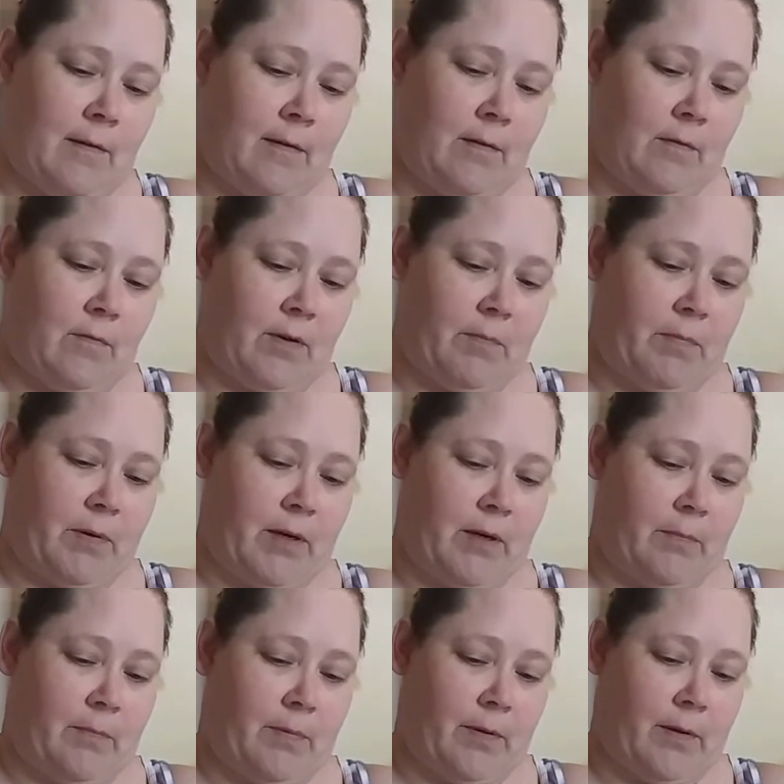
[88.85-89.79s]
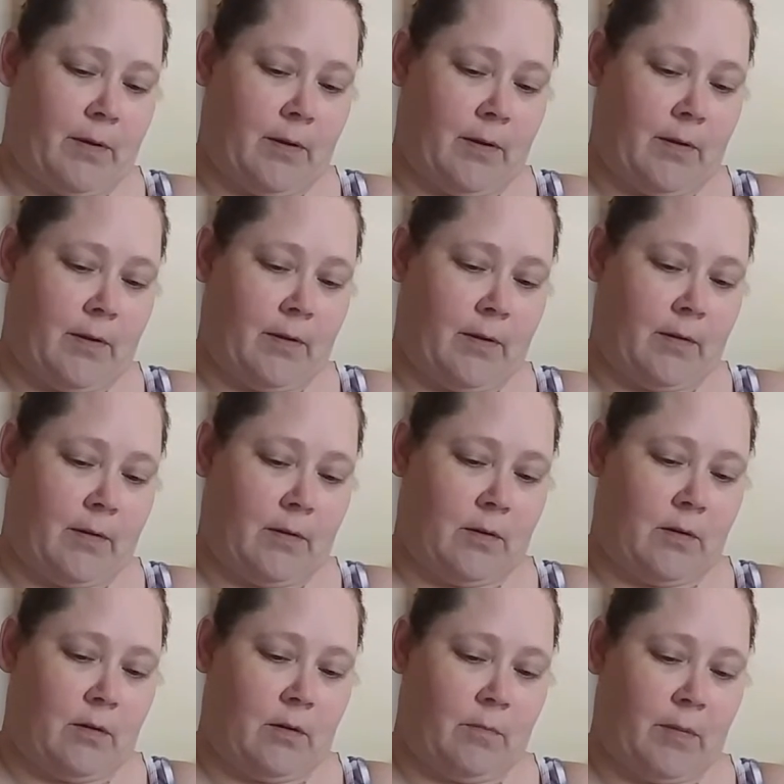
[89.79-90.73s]
One pump,
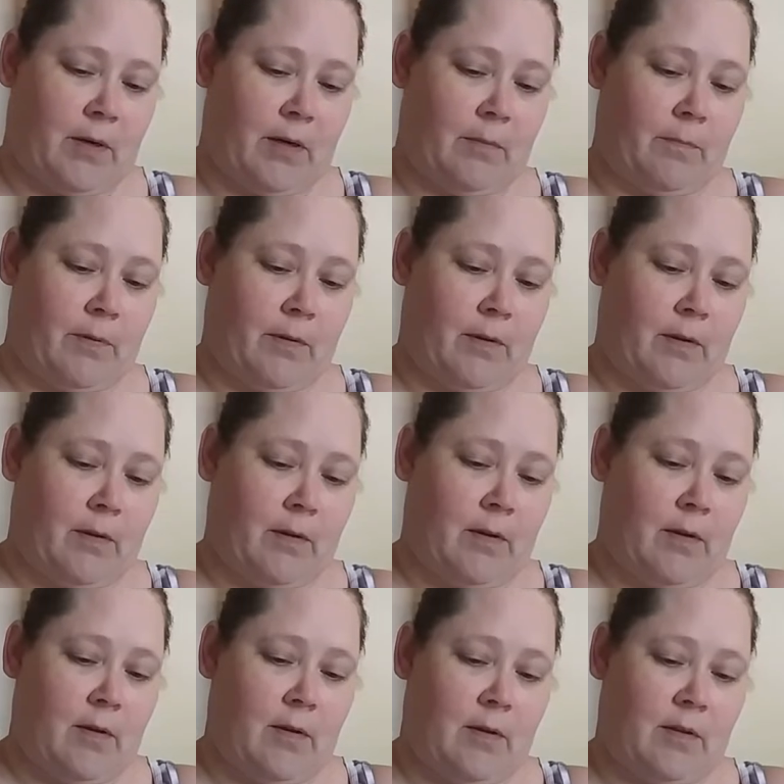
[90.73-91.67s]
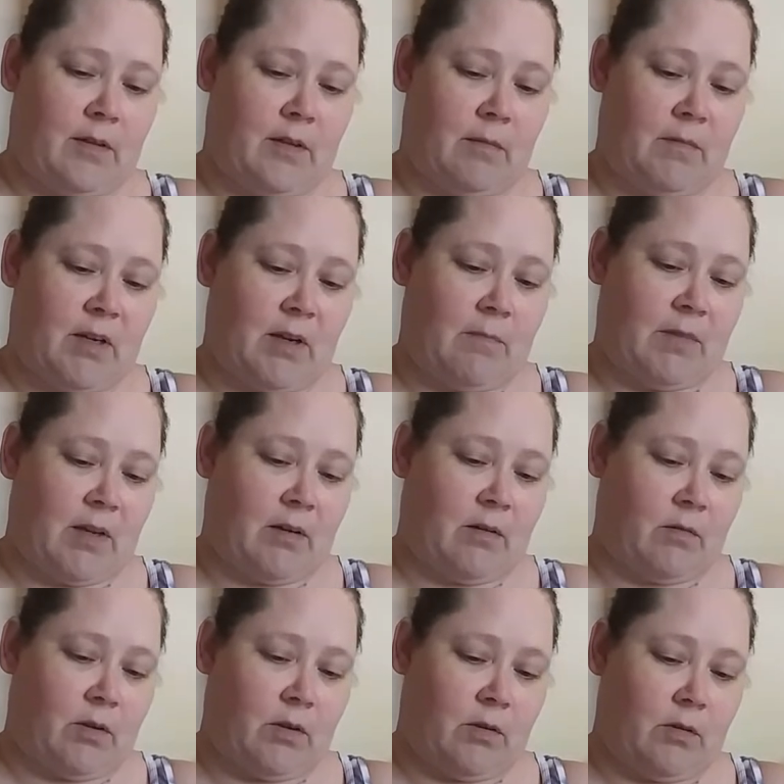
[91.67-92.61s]
two pump. Sometimes I
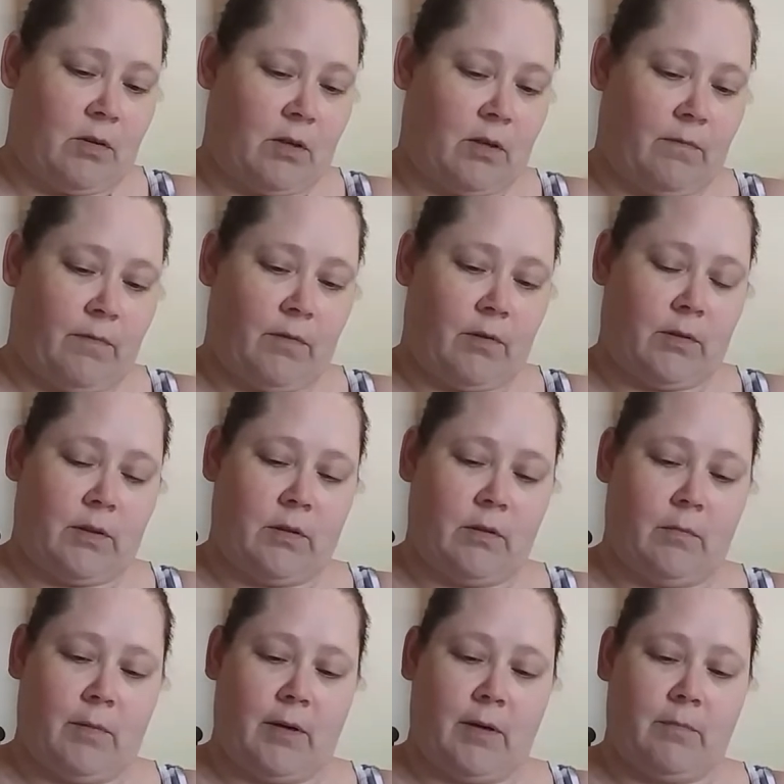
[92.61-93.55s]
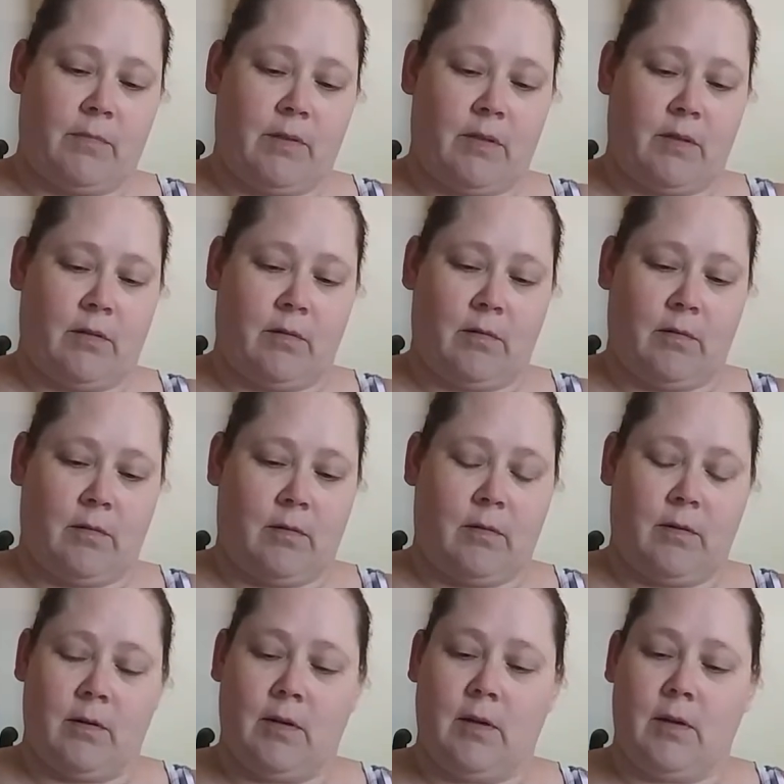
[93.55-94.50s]
don't use a full two pumps.
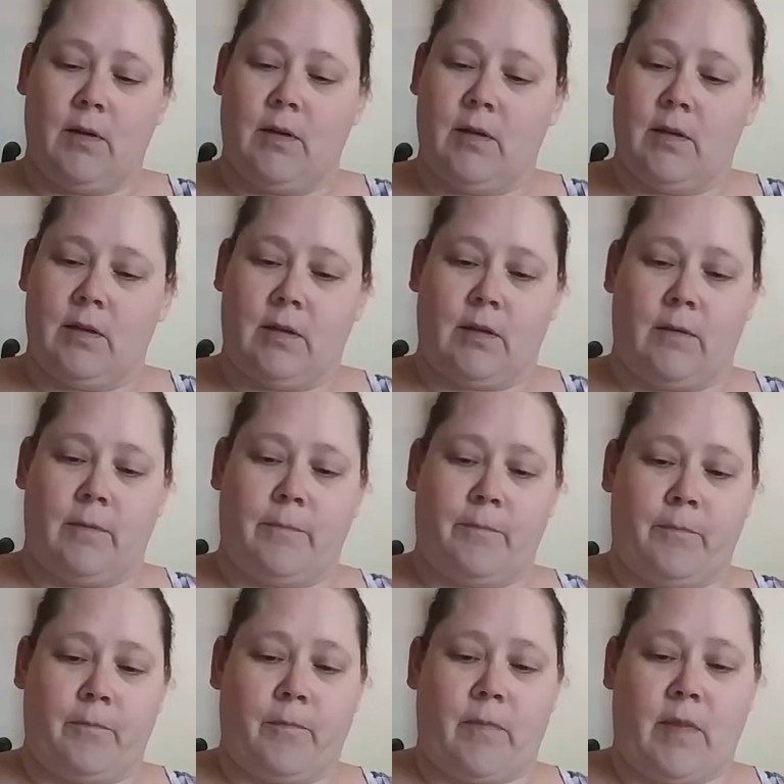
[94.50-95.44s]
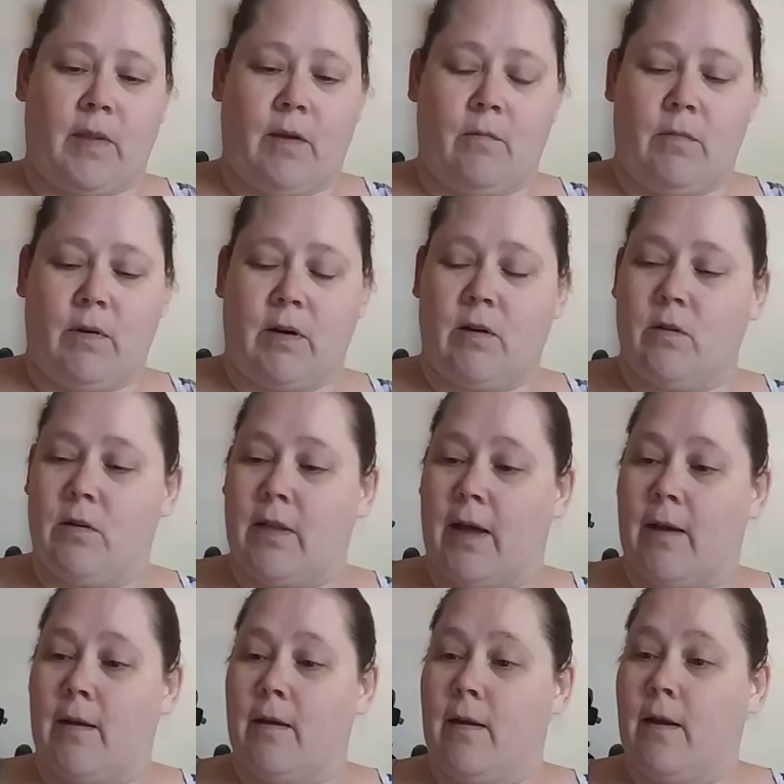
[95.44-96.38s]
So we're going to do
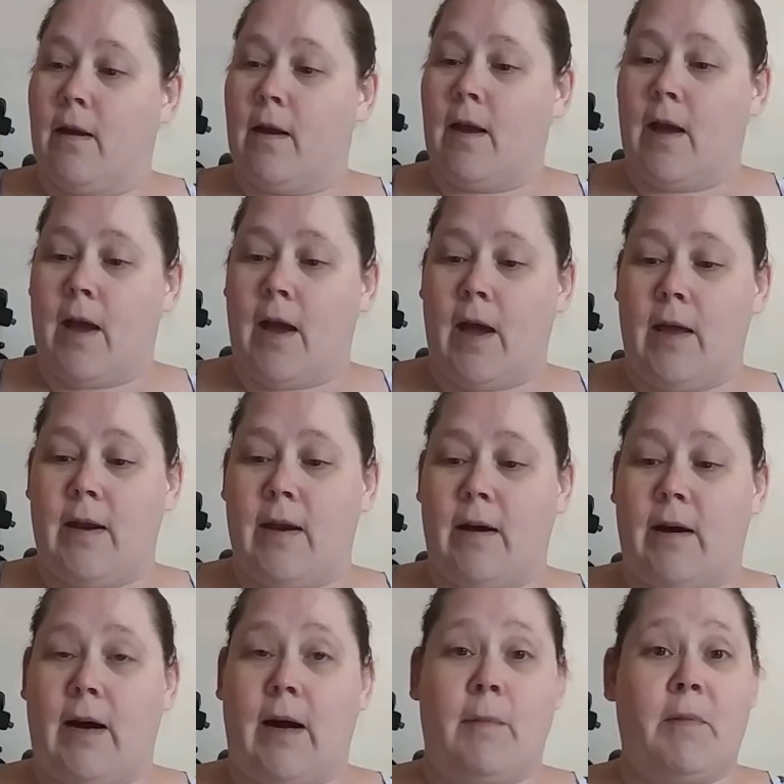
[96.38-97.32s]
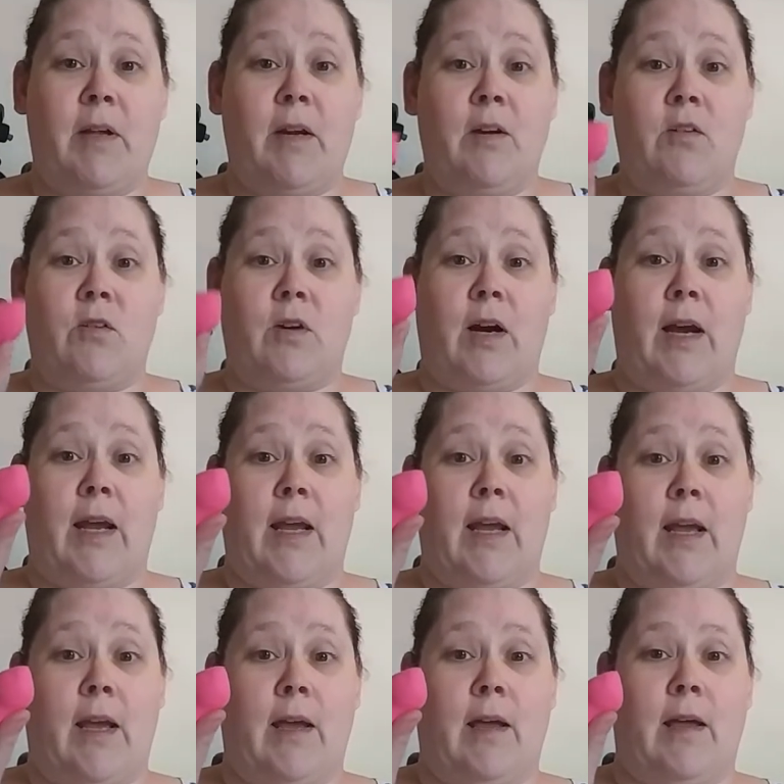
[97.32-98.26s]
that. And now I'm going to
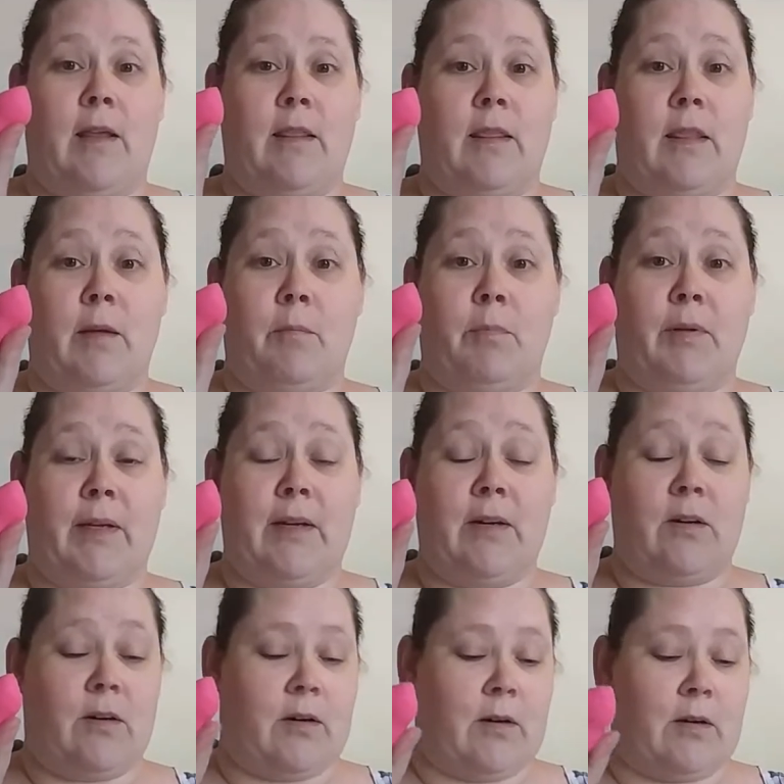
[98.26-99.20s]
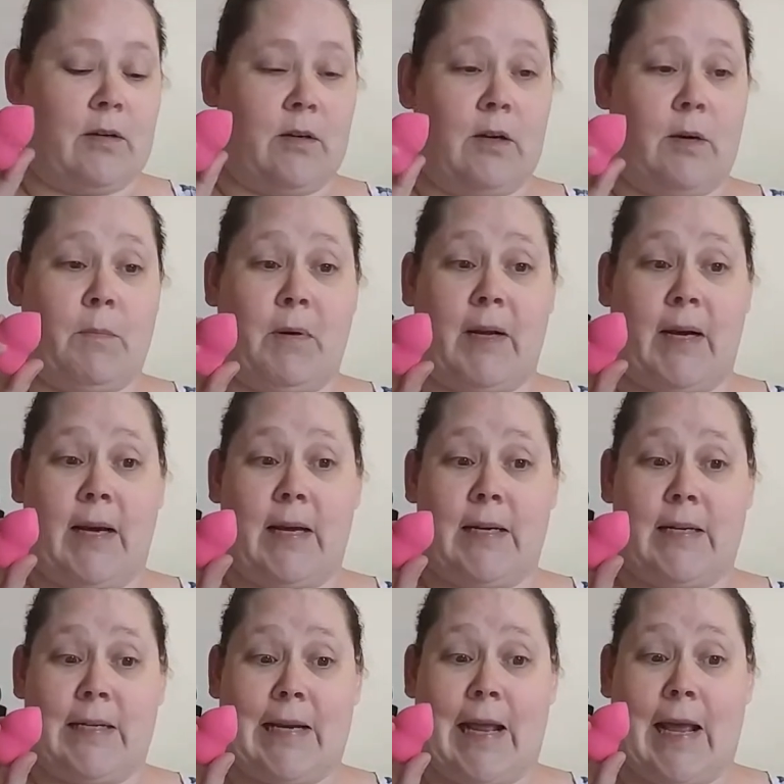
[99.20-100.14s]
try the blender to apply
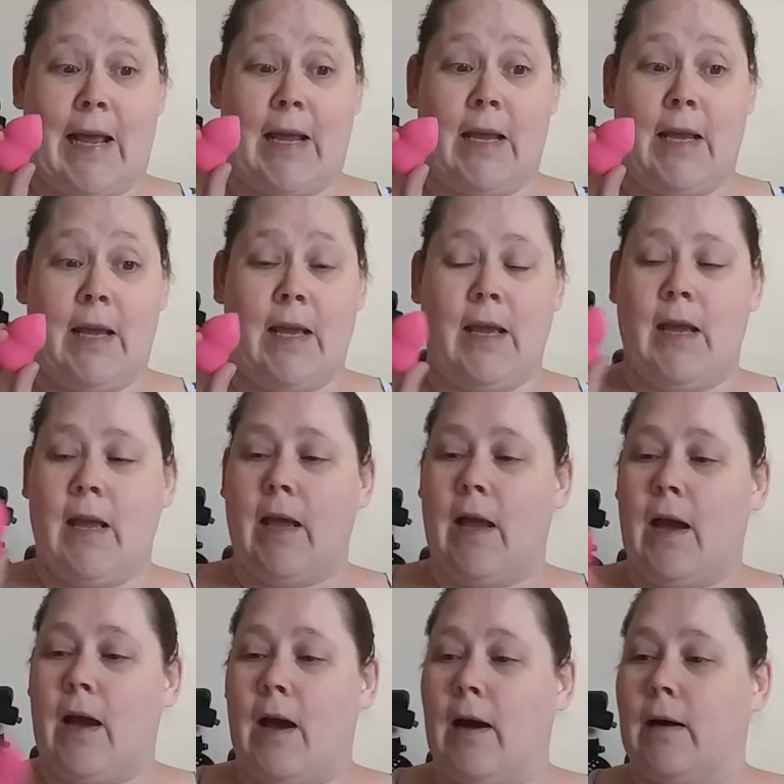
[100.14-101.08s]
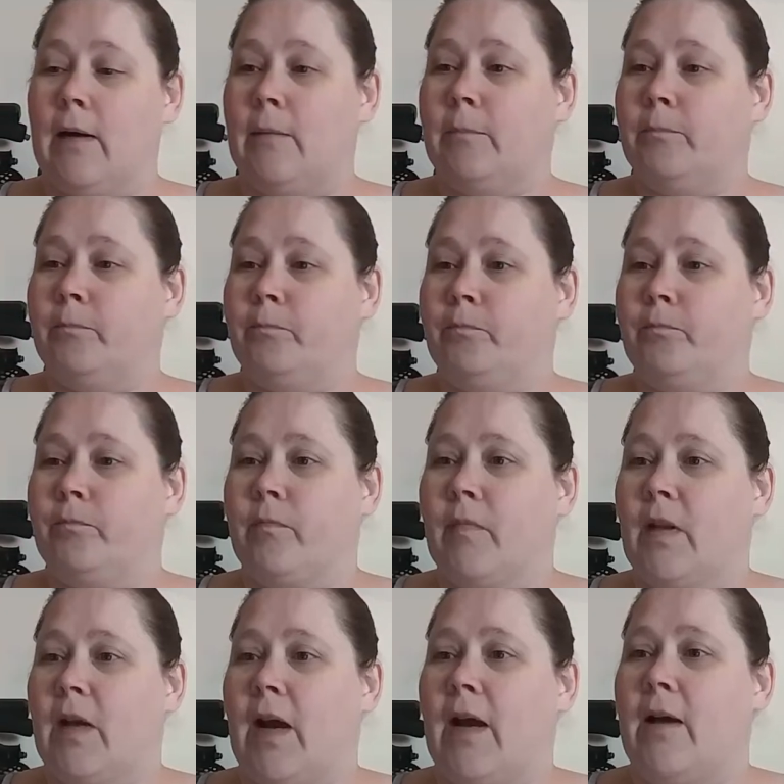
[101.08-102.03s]
it today. Um,
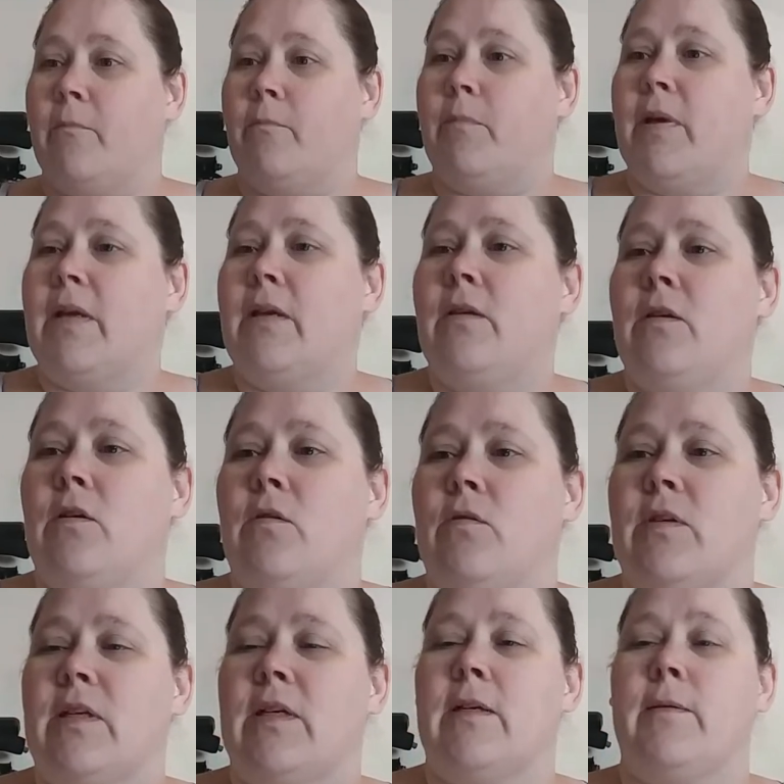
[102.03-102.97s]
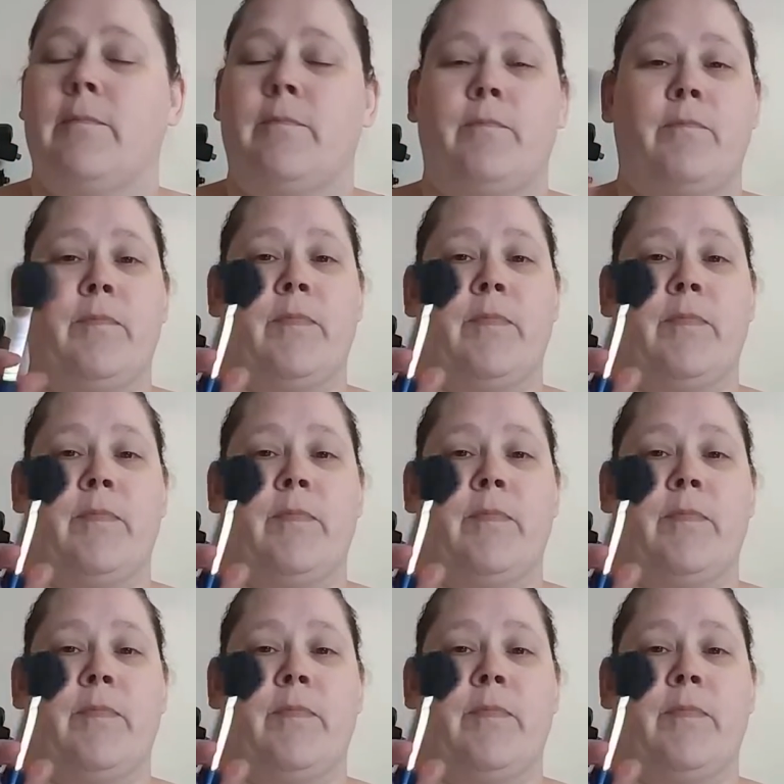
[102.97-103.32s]
I have been using